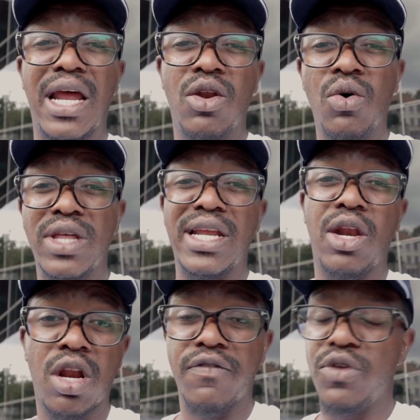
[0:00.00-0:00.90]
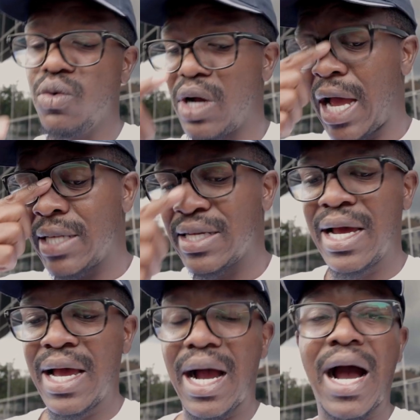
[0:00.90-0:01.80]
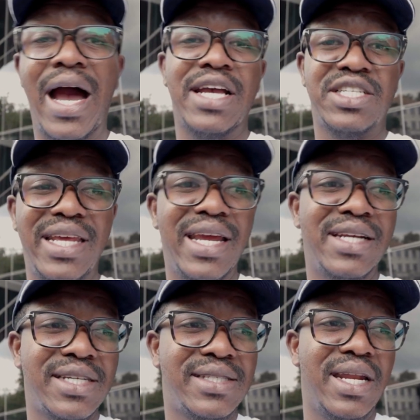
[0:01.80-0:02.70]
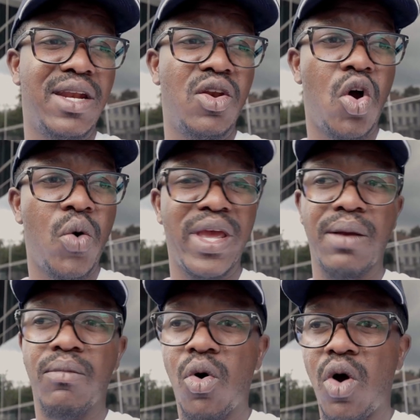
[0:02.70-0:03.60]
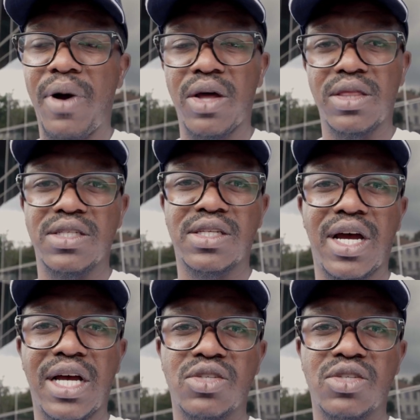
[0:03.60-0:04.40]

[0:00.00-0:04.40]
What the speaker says: I know that a lot of you guys are actually interested in knowing more about this car,